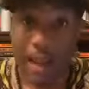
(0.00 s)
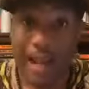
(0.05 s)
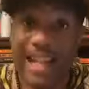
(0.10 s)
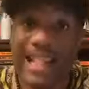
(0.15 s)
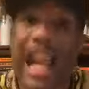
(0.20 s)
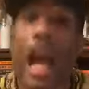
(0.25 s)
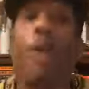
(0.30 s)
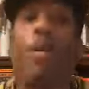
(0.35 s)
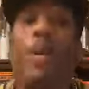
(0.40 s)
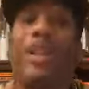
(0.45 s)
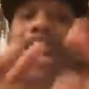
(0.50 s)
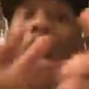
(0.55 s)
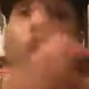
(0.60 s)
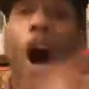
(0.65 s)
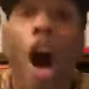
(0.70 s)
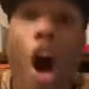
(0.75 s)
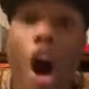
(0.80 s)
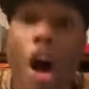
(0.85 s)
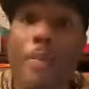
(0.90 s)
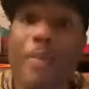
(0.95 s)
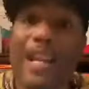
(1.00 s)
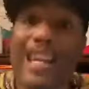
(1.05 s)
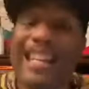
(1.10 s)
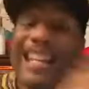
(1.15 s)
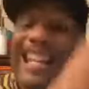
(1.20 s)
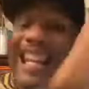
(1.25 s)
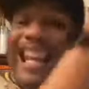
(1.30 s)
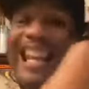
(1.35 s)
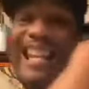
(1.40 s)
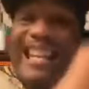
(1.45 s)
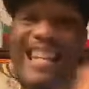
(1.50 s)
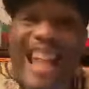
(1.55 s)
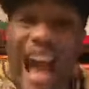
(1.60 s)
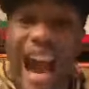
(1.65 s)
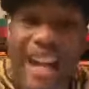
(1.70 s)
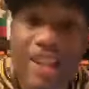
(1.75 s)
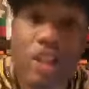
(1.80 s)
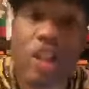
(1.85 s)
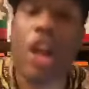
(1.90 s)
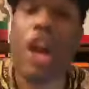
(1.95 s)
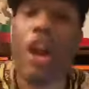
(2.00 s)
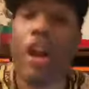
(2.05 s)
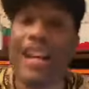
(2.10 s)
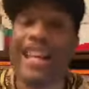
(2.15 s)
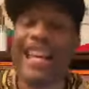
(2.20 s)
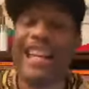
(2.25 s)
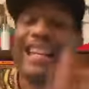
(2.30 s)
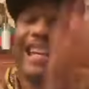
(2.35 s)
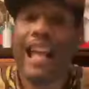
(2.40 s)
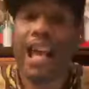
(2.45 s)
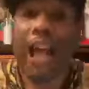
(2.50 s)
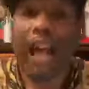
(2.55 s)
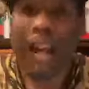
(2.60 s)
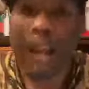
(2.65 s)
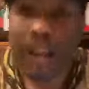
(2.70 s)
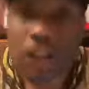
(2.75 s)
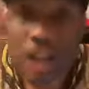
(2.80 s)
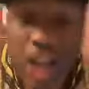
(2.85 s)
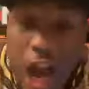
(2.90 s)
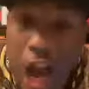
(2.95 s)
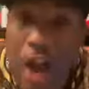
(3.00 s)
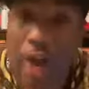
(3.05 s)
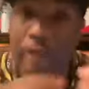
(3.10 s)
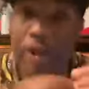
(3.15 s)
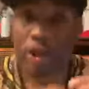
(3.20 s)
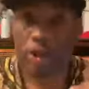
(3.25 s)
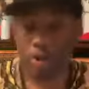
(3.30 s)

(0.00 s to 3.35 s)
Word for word: that was arming Nigerian terrorist